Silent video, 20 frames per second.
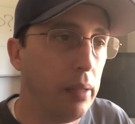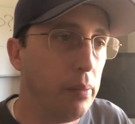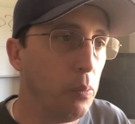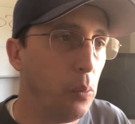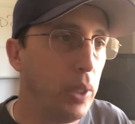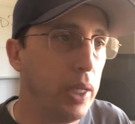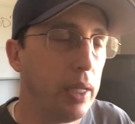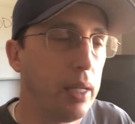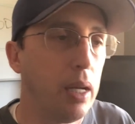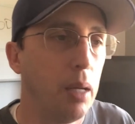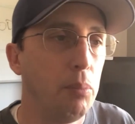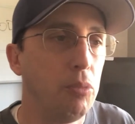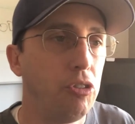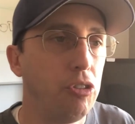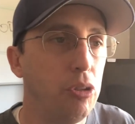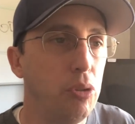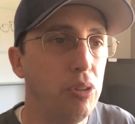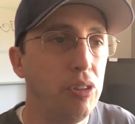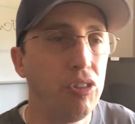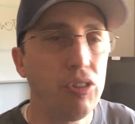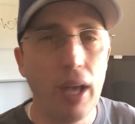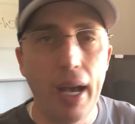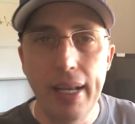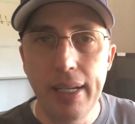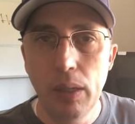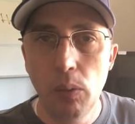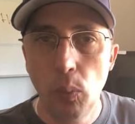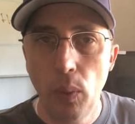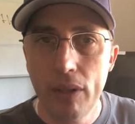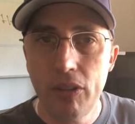when it comes to
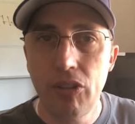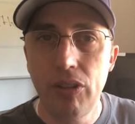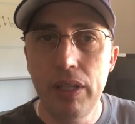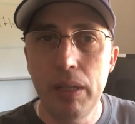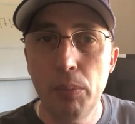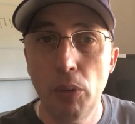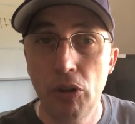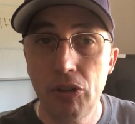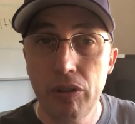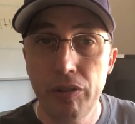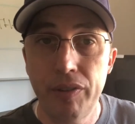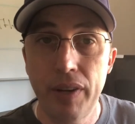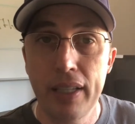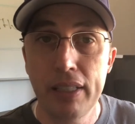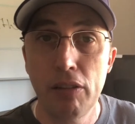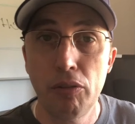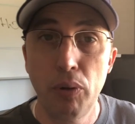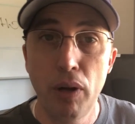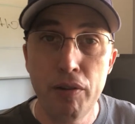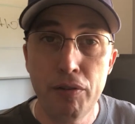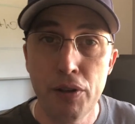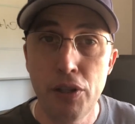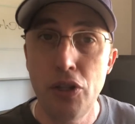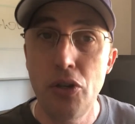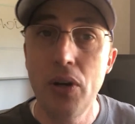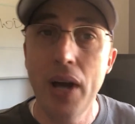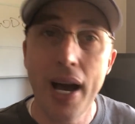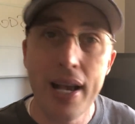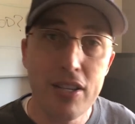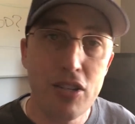deciding what's the most effective way for
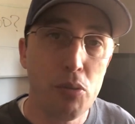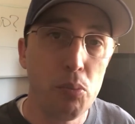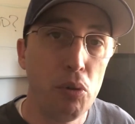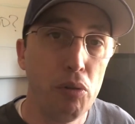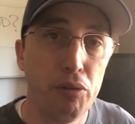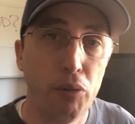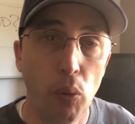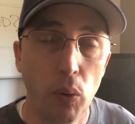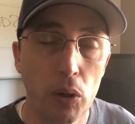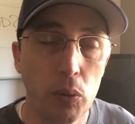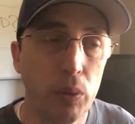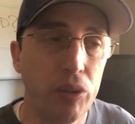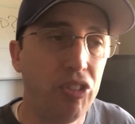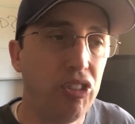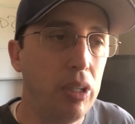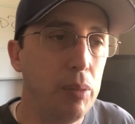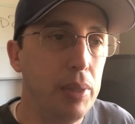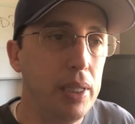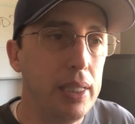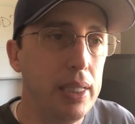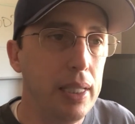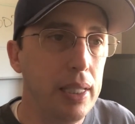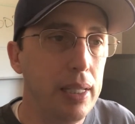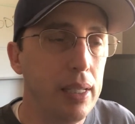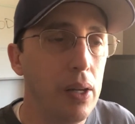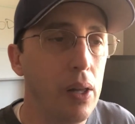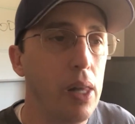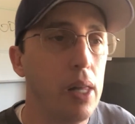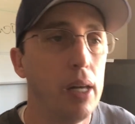you guys to move forward with CBD